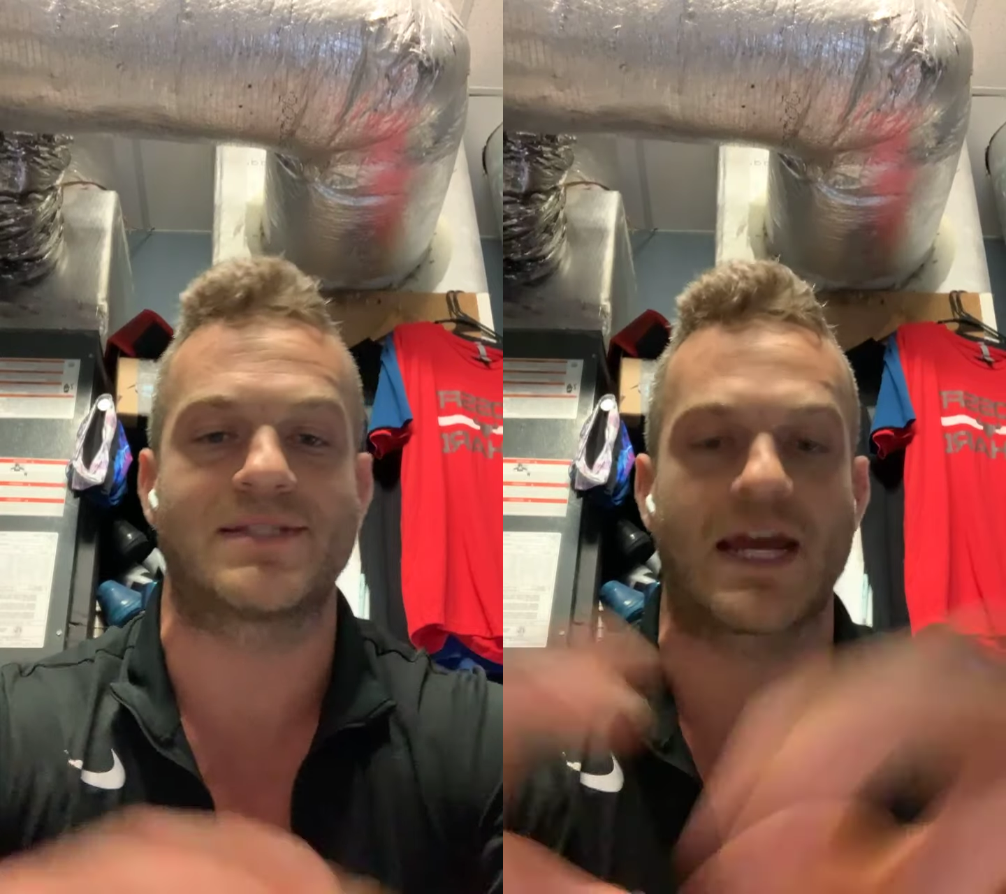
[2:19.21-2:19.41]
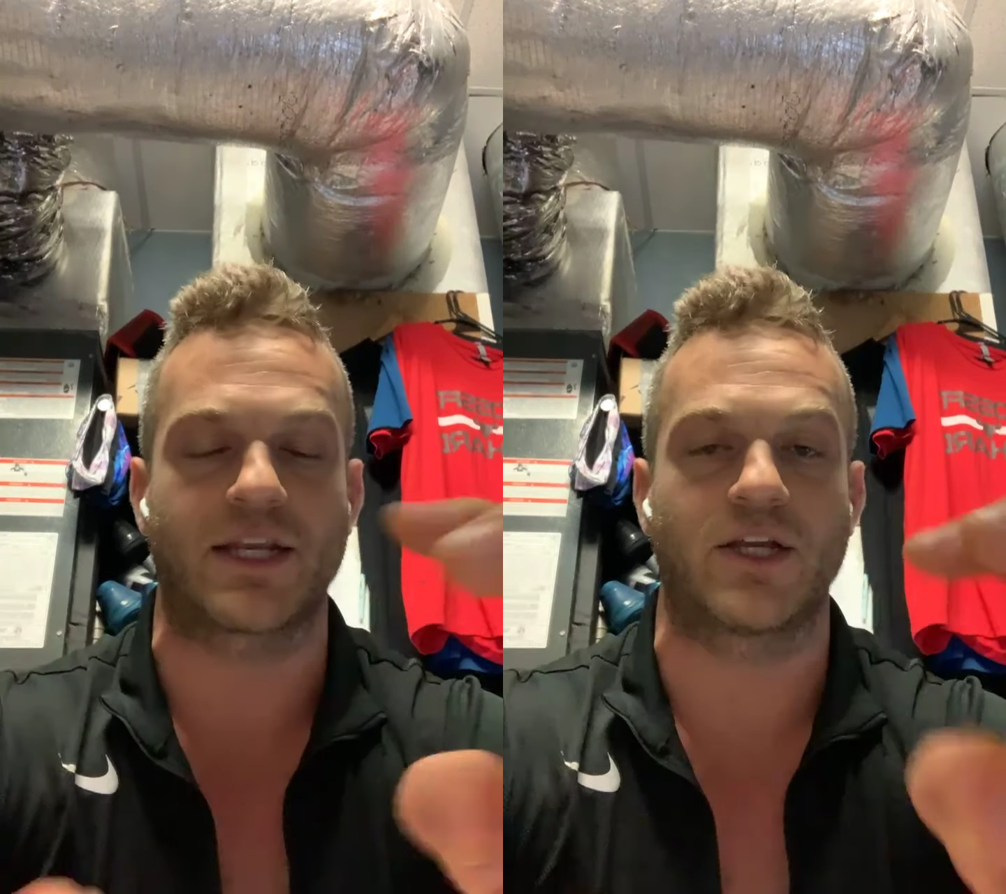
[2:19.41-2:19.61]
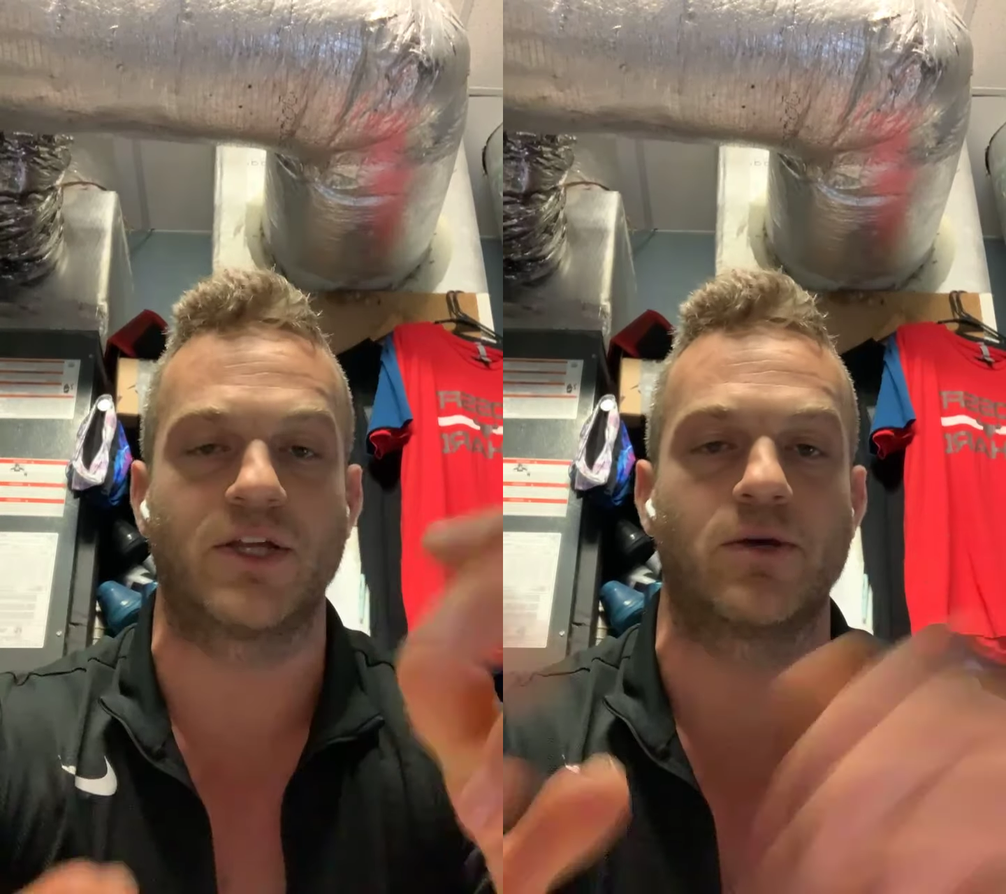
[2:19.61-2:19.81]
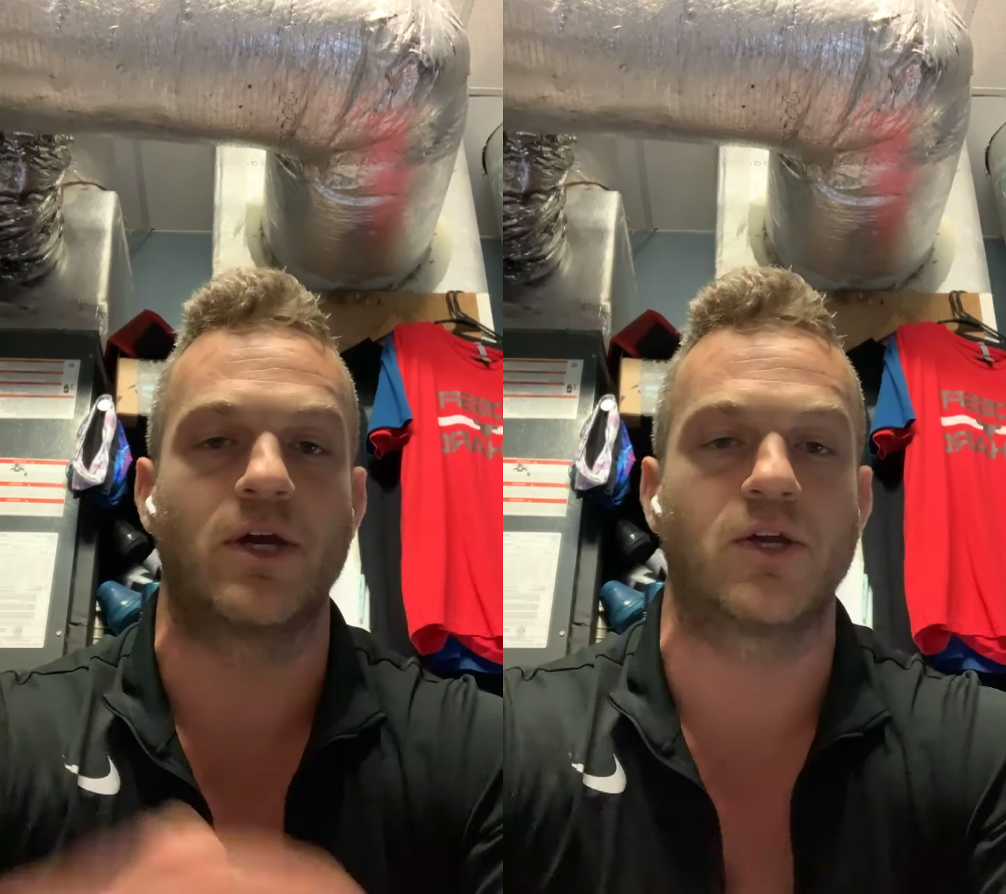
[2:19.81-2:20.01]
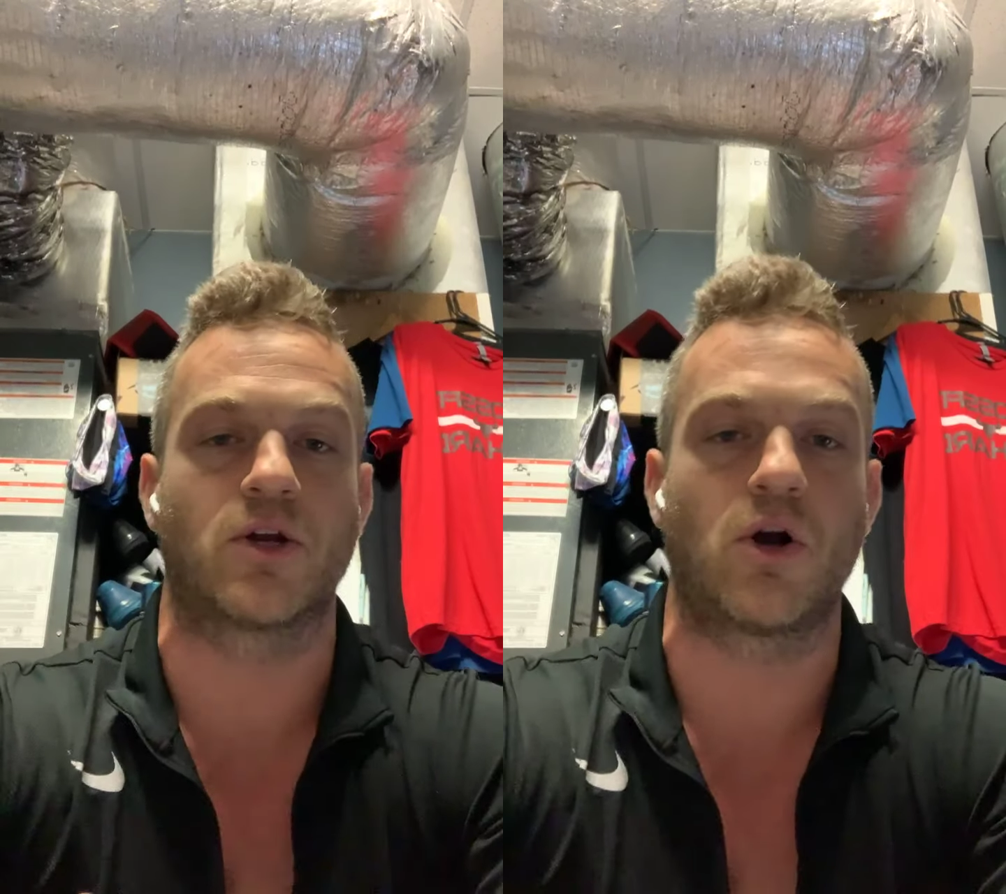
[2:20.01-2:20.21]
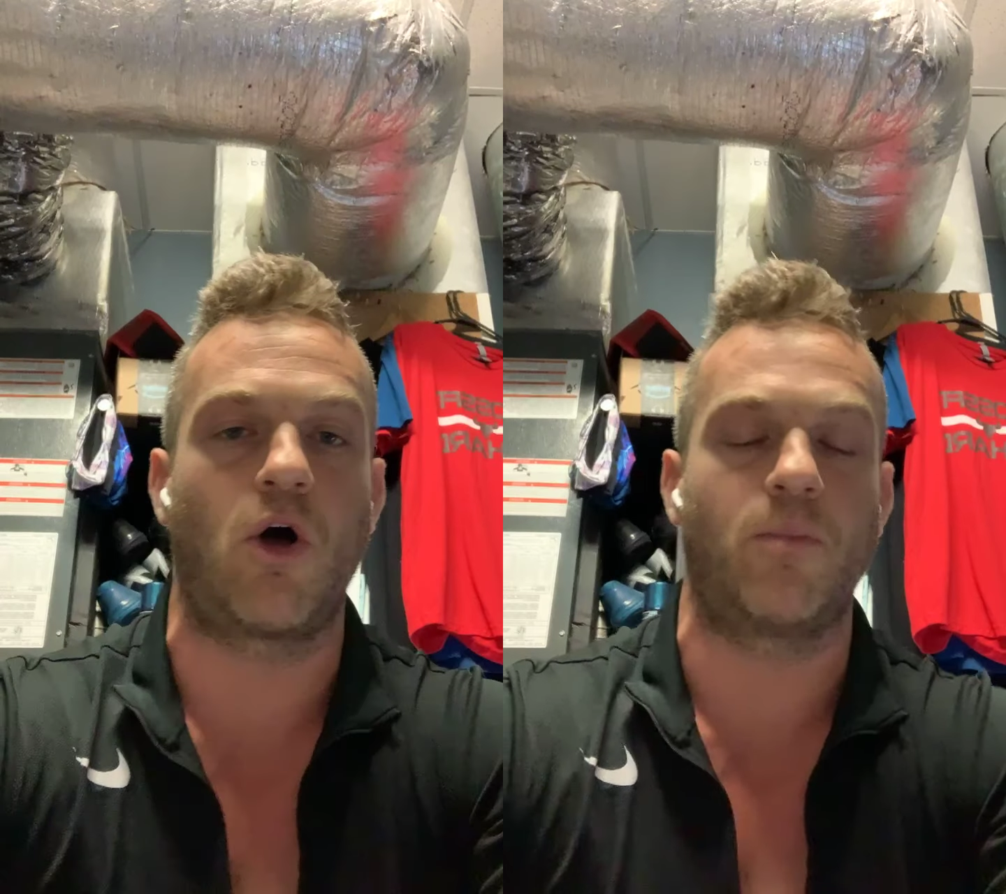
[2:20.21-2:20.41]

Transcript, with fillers: technically you hit your goal.